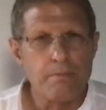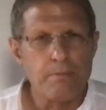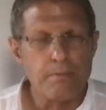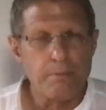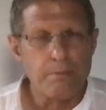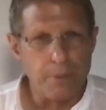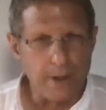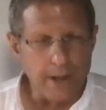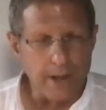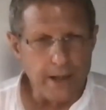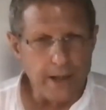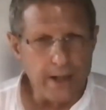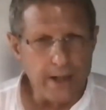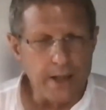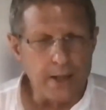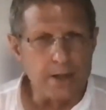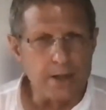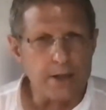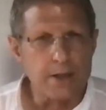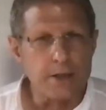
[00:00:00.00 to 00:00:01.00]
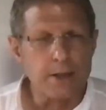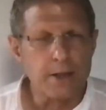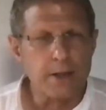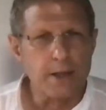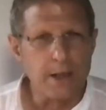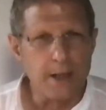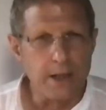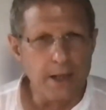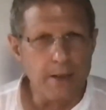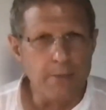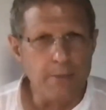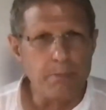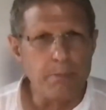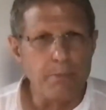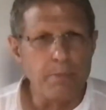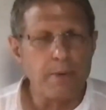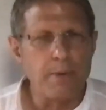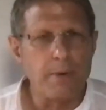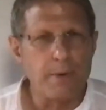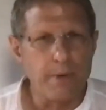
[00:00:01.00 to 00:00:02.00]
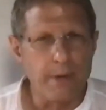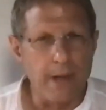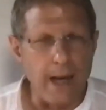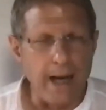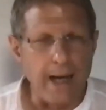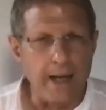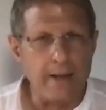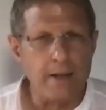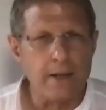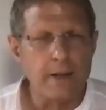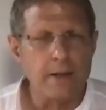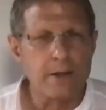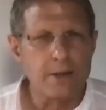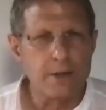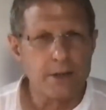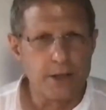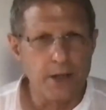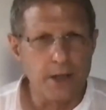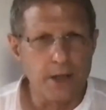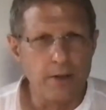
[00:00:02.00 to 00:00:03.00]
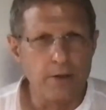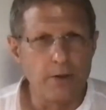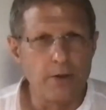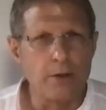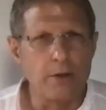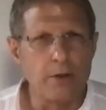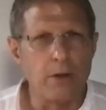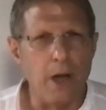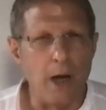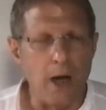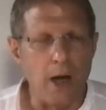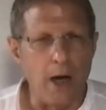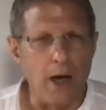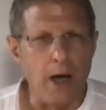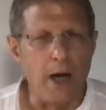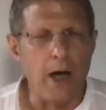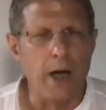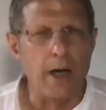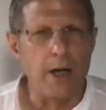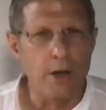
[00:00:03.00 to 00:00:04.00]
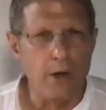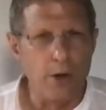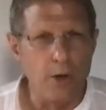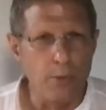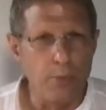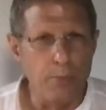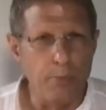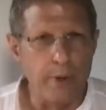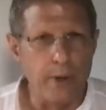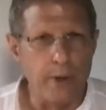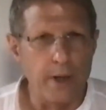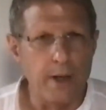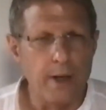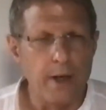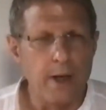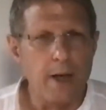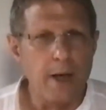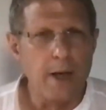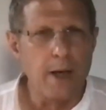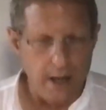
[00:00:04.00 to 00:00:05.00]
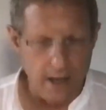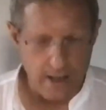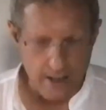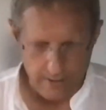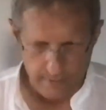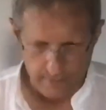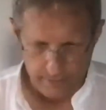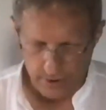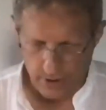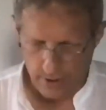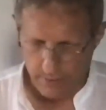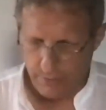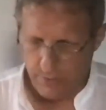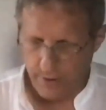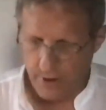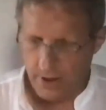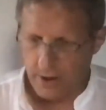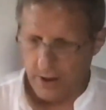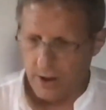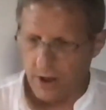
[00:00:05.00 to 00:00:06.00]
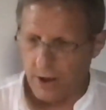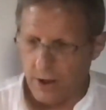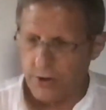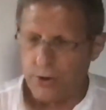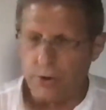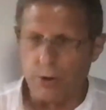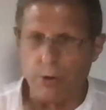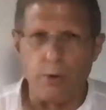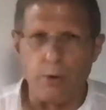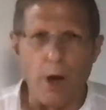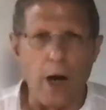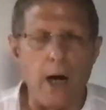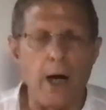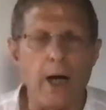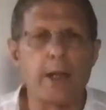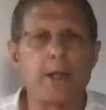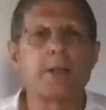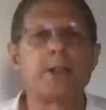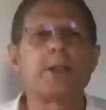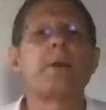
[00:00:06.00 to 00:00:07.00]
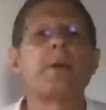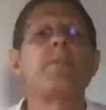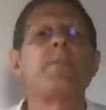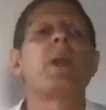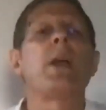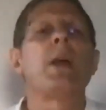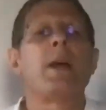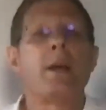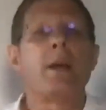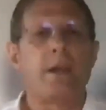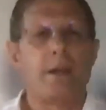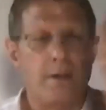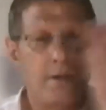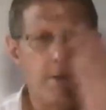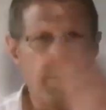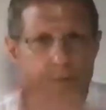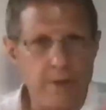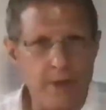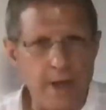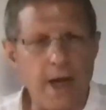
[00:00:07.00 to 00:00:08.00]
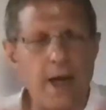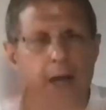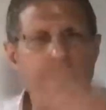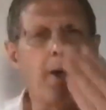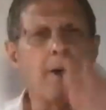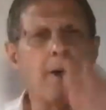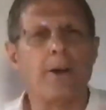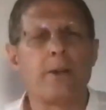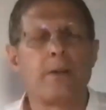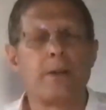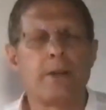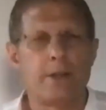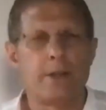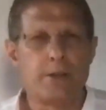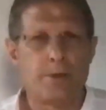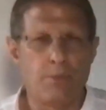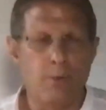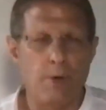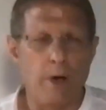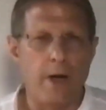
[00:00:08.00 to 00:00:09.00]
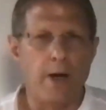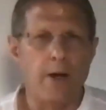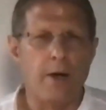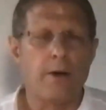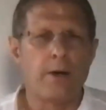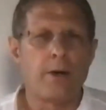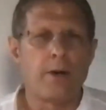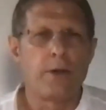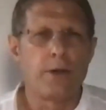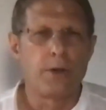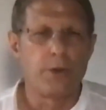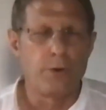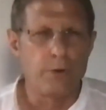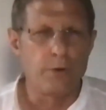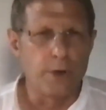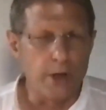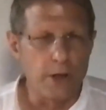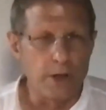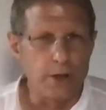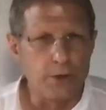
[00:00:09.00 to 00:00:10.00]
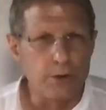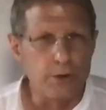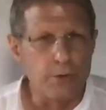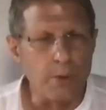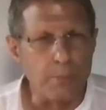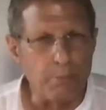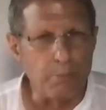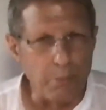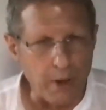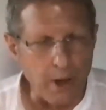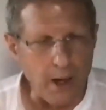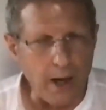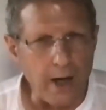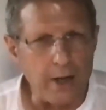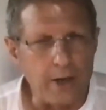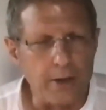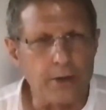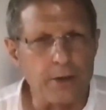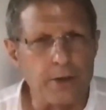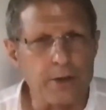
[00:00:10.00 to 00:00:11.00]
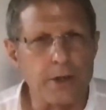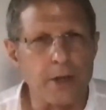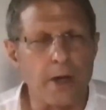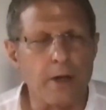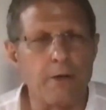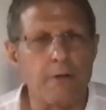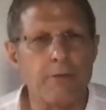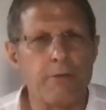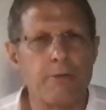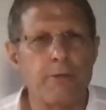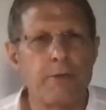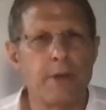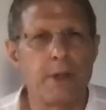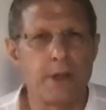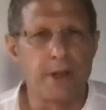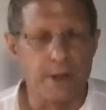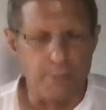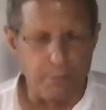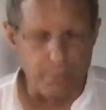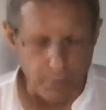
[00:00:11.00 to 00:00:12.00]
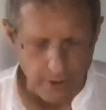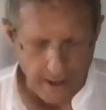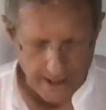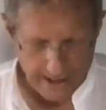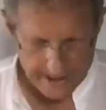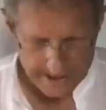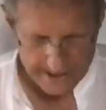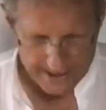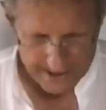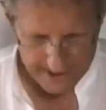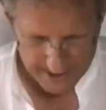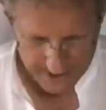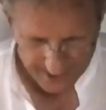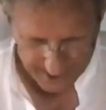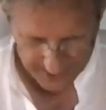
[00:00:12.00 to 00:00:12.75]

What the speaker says: Please keep that single eye open. And if something does arise, there is where you need to apply yourself in the practice.